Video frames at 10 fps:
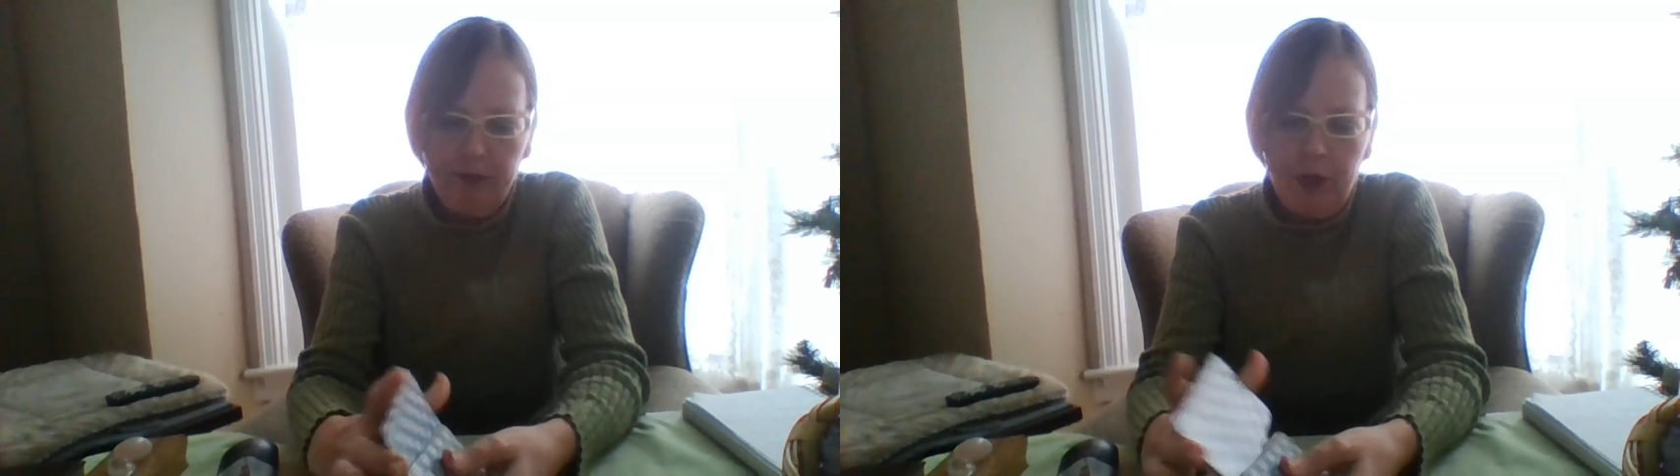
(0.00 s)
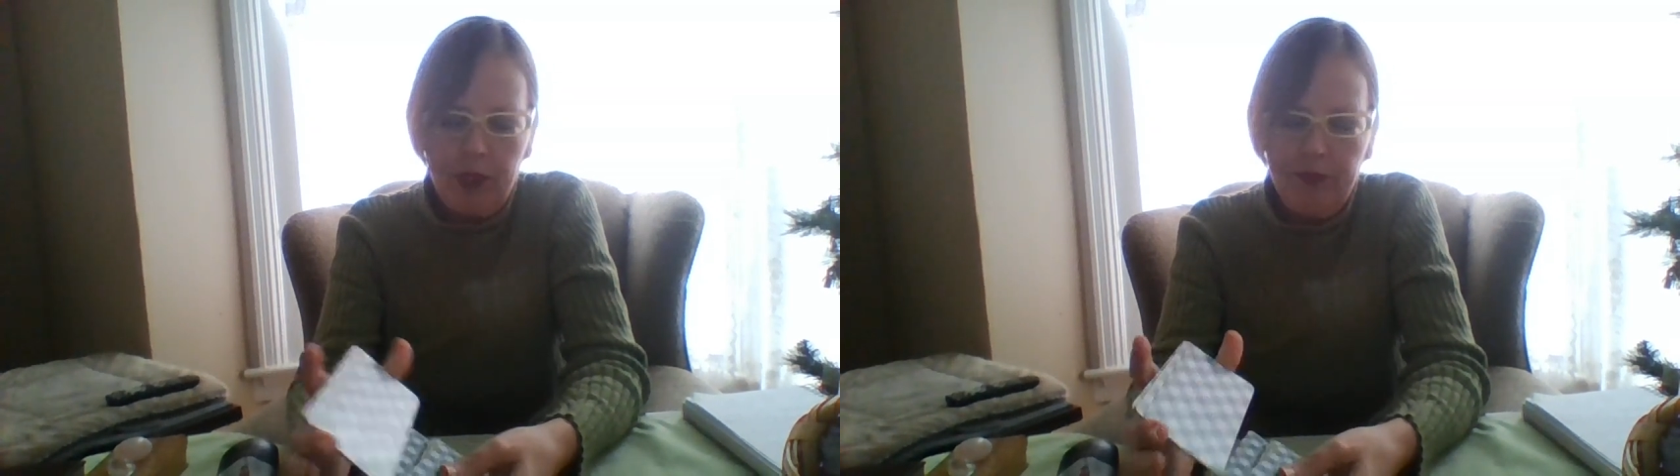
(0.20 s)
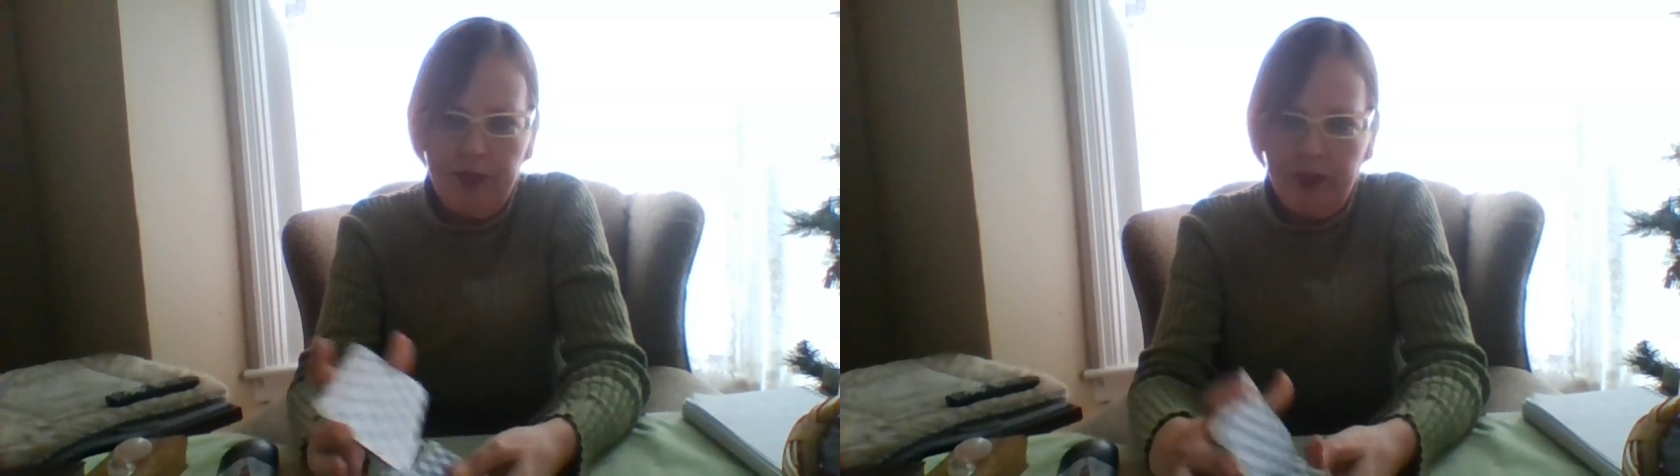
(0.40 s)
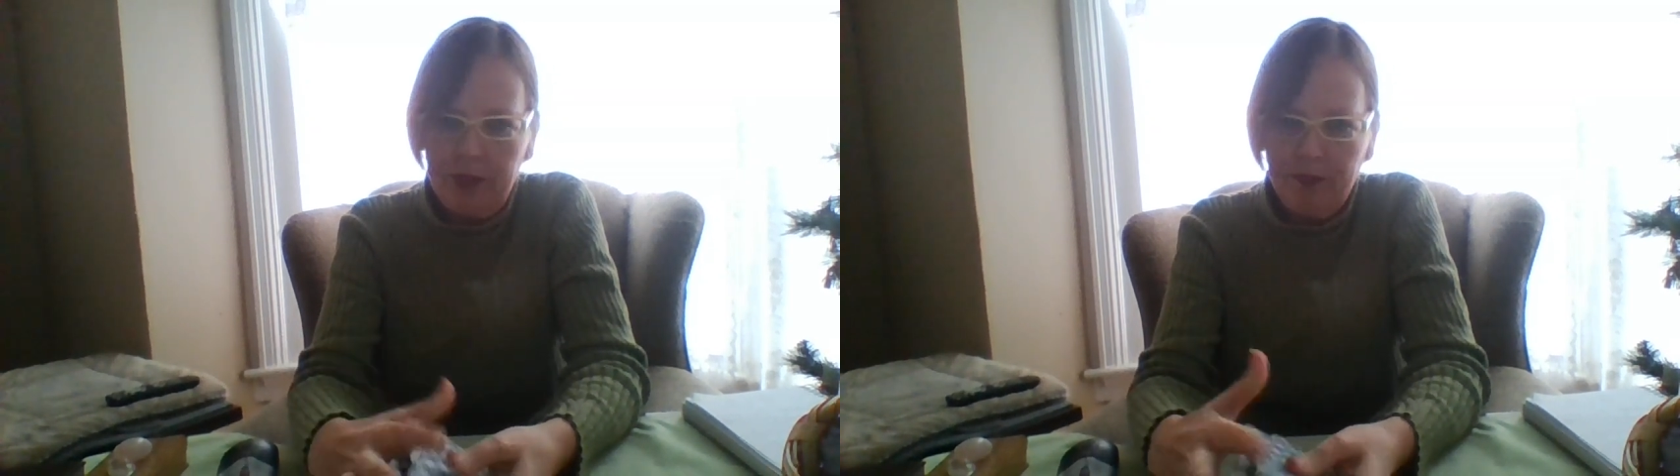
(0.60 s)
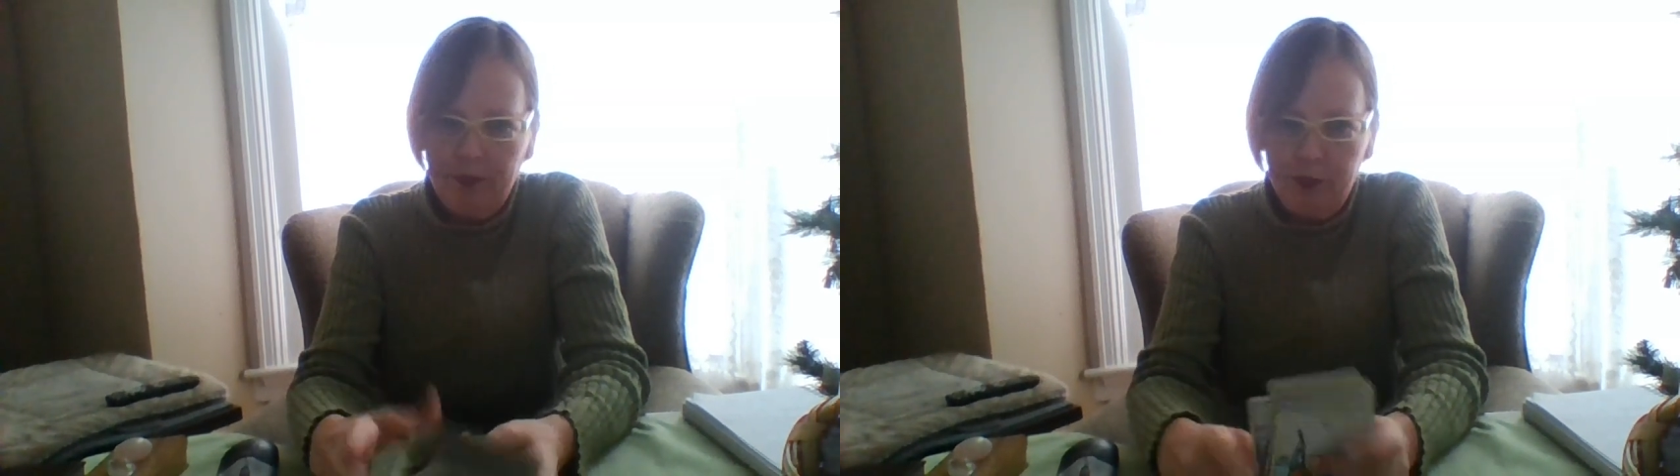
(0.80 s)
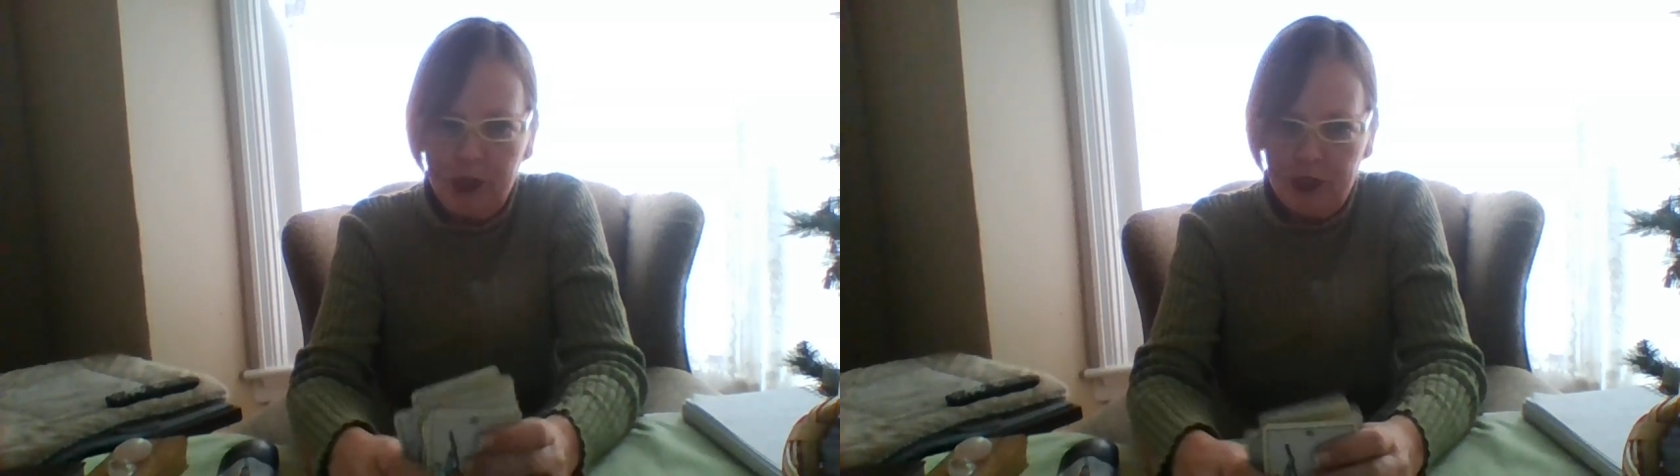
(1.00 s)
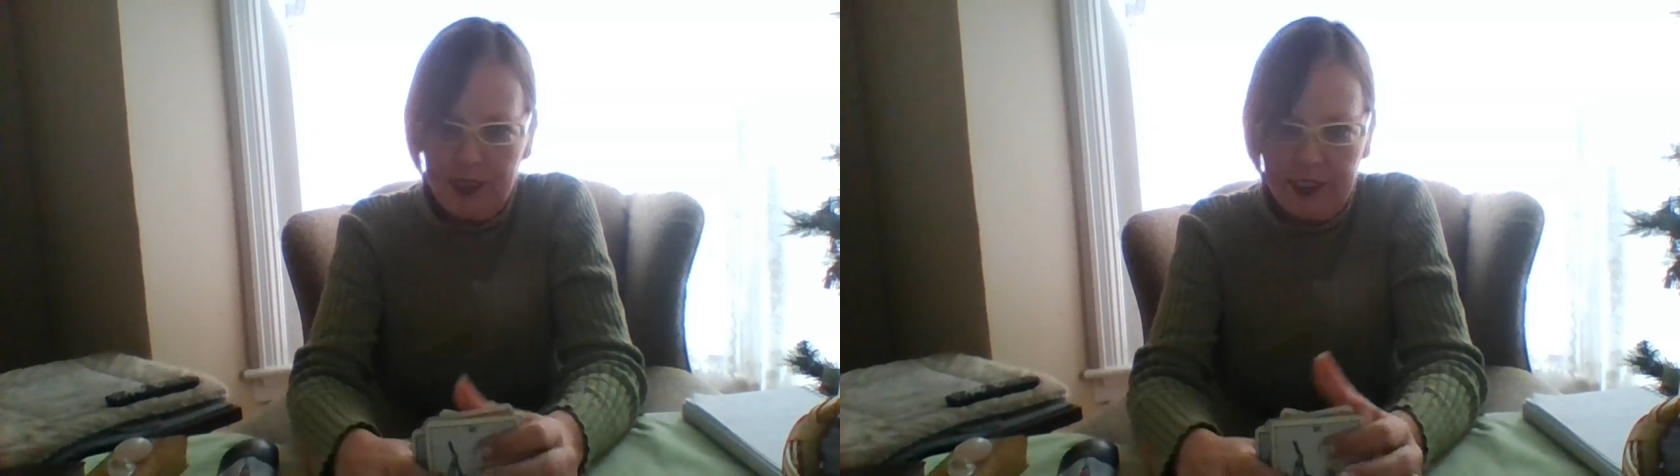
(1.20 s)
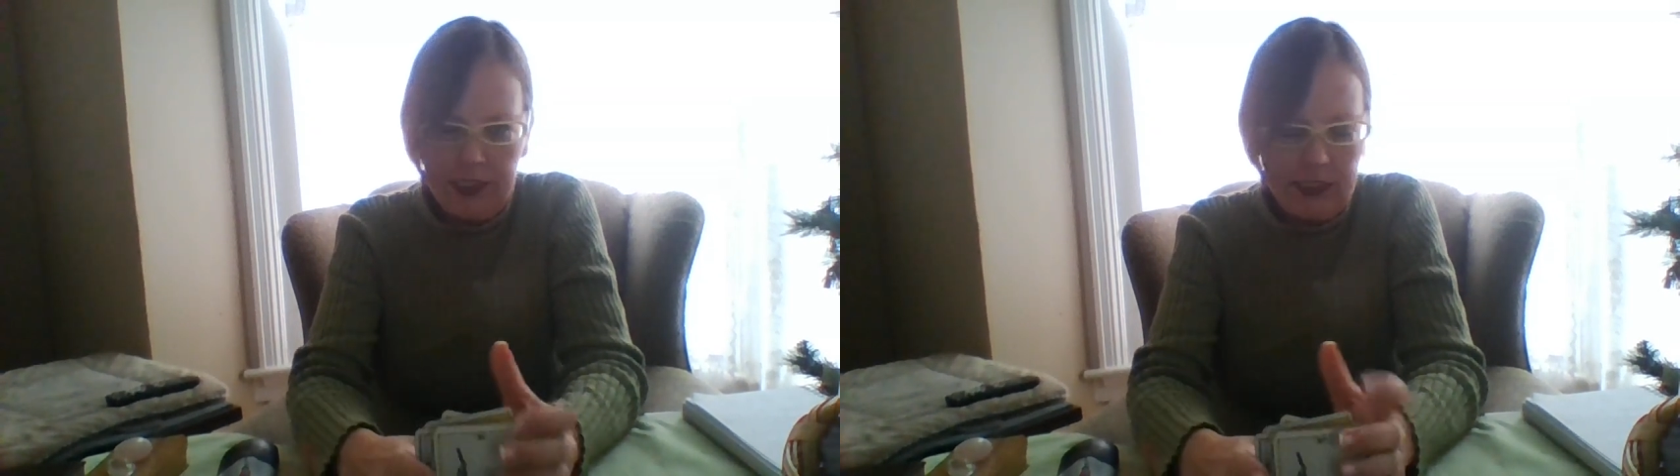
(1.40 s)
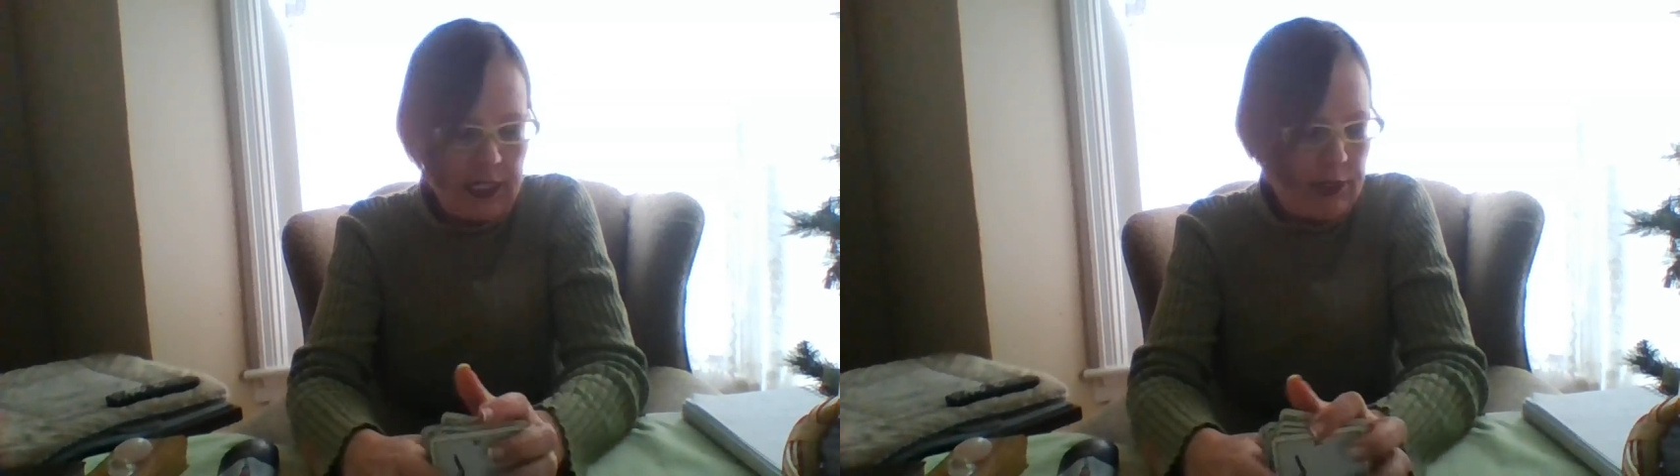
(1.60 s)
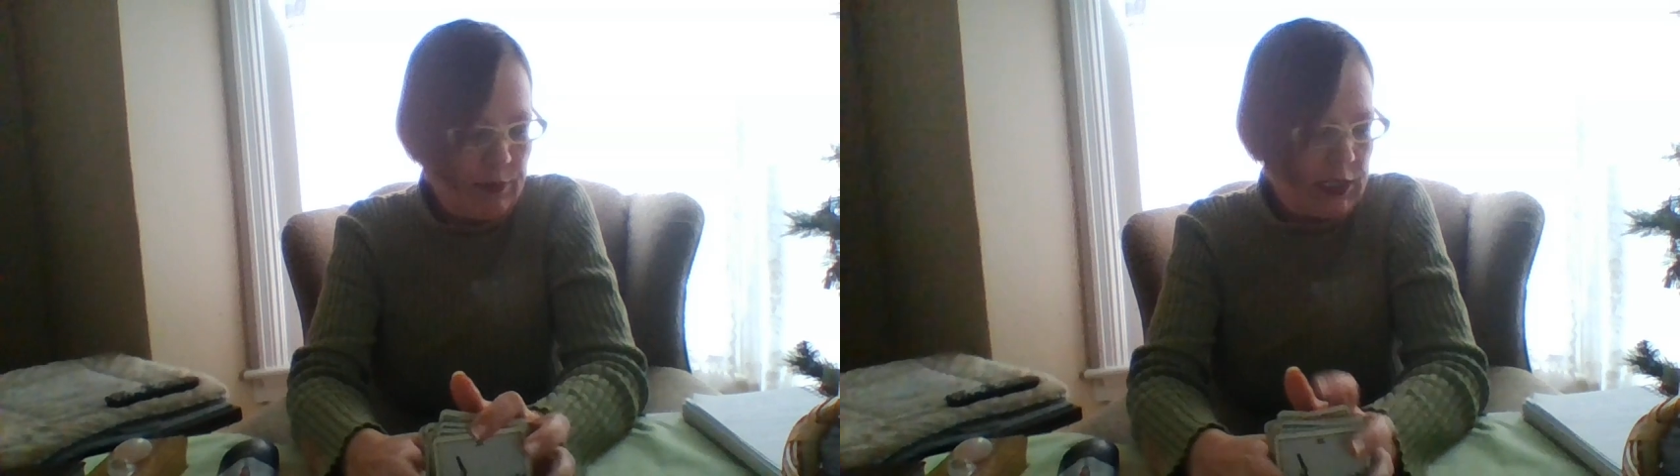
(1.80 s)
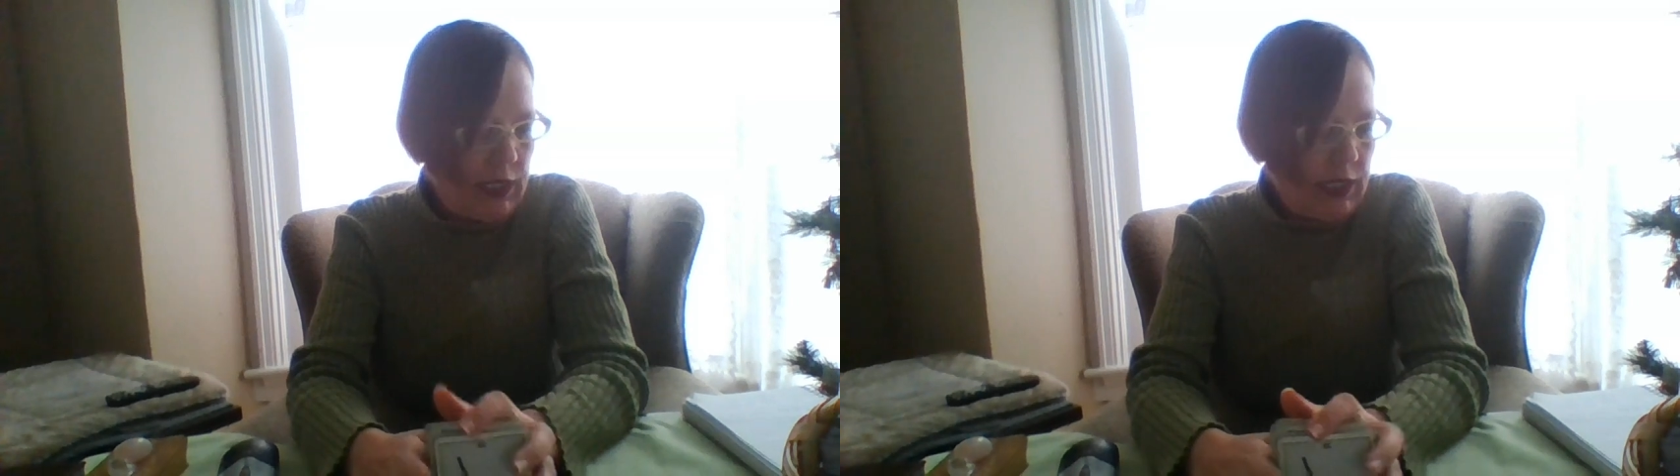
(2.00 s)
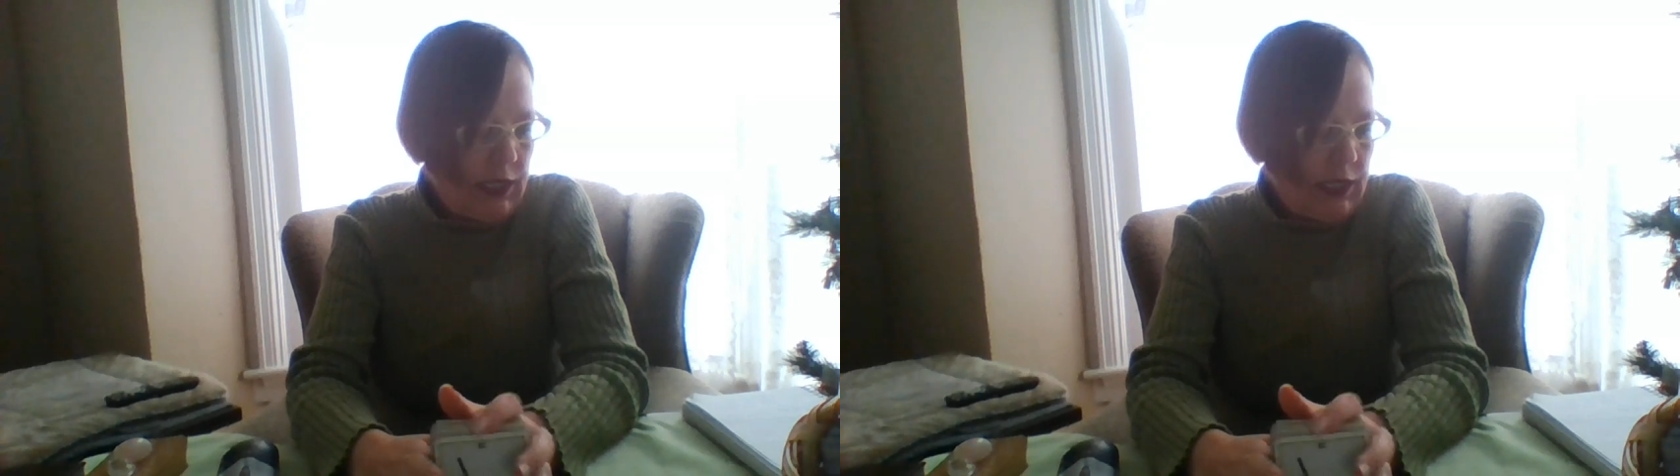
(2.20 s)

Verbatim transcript: pardon me if I'm butchering these names.